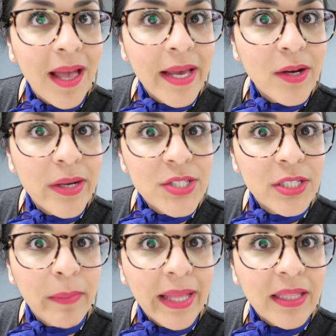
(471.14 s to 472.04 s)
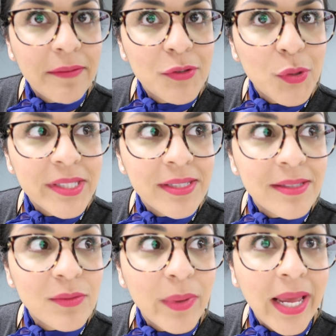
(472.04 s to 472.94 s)
I question my life
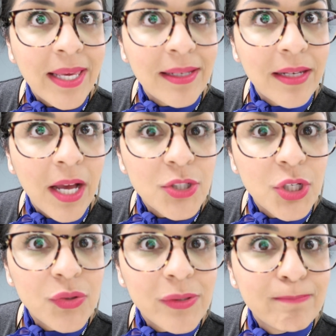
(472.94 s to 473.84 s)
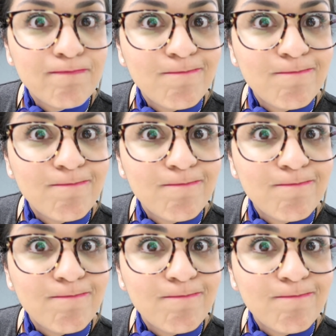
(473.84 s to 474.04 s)
choices when I eat nachos.